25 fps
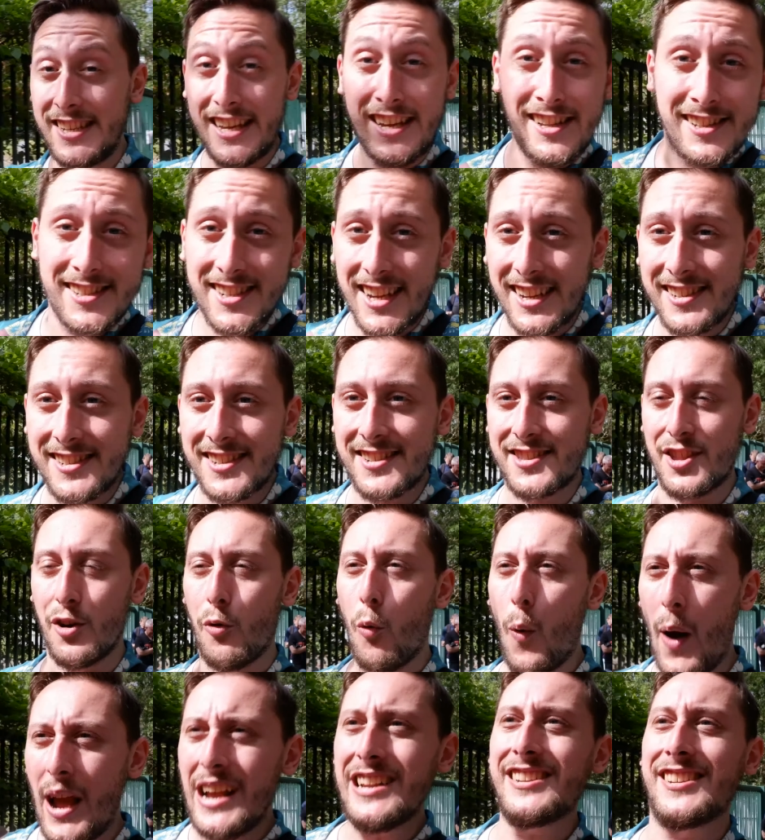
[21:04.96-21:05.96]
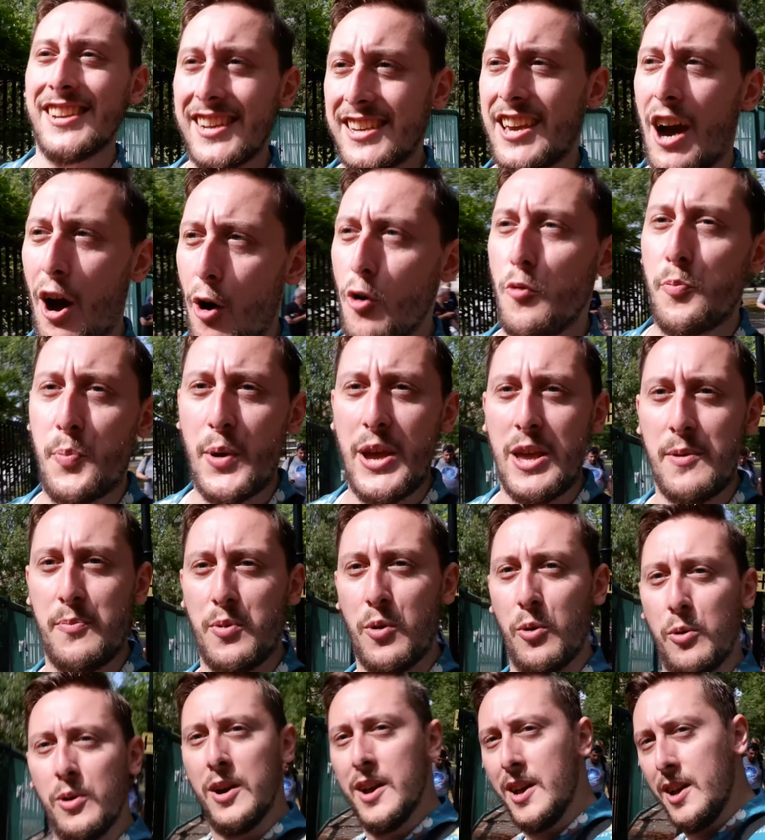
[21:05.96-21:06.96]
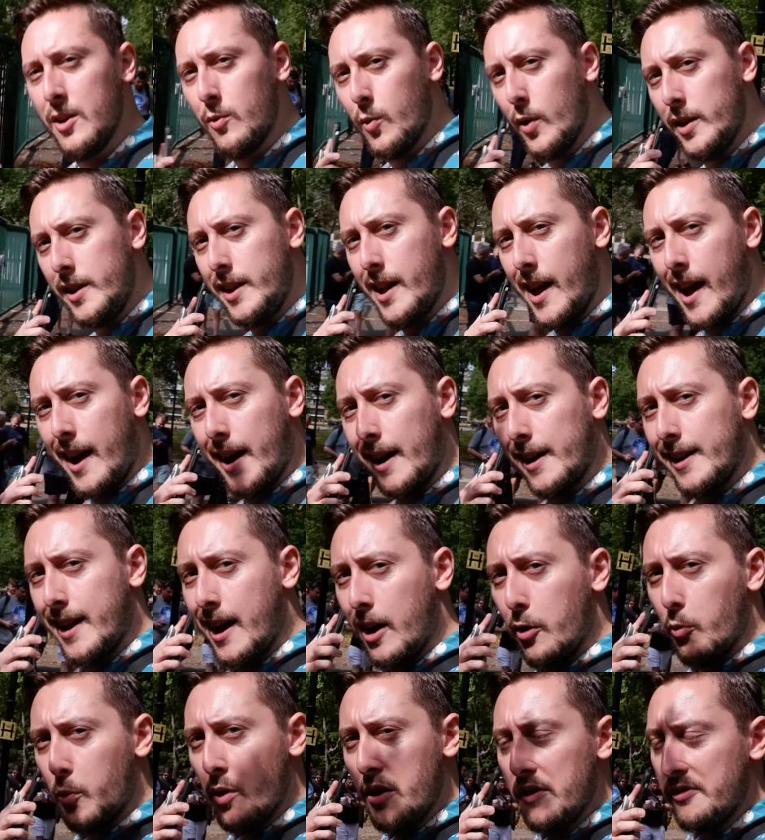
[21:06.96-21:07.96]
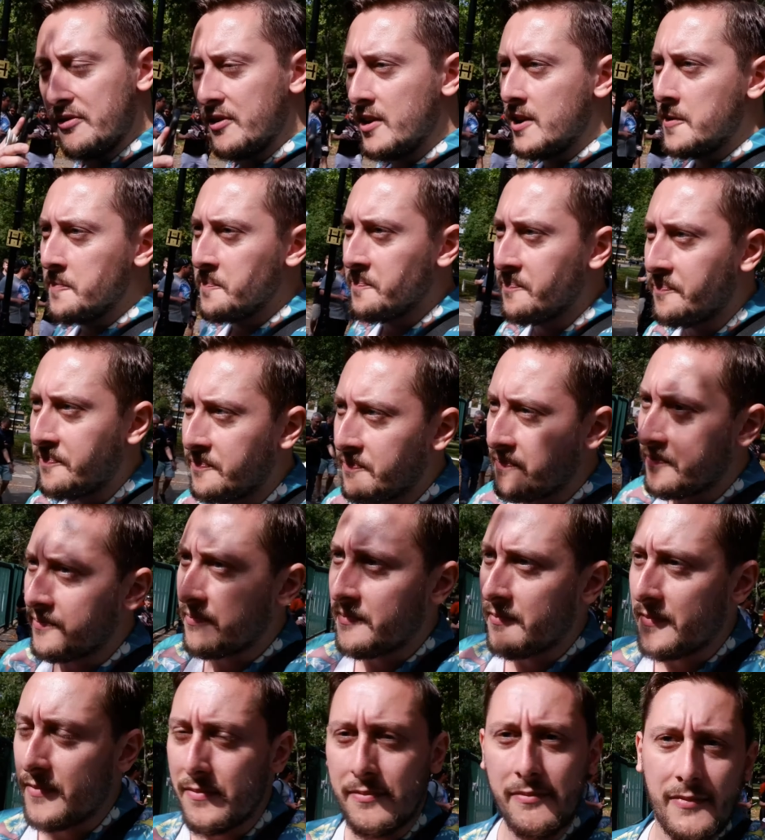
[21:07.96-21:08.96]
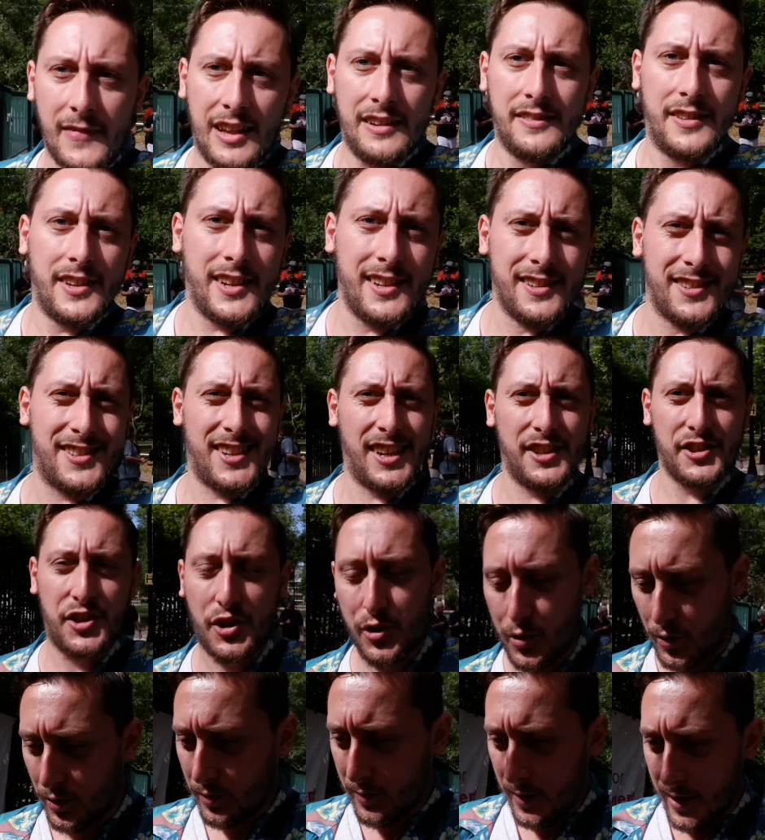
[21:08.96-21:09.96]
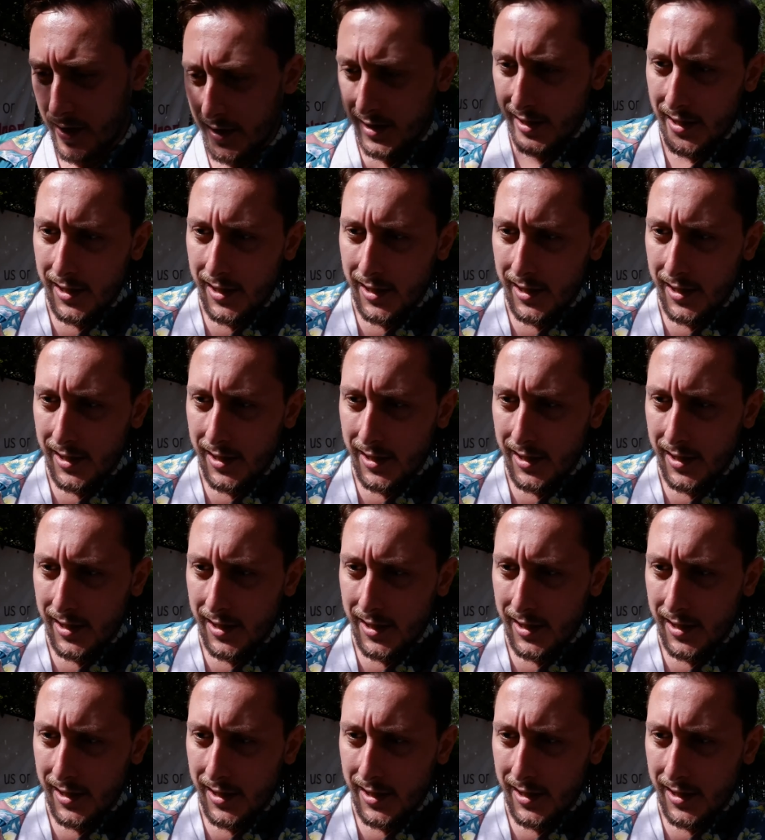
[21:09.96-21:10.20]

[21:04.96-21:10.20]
The incense is the way to go, people, when you're hanging out with the incense crew.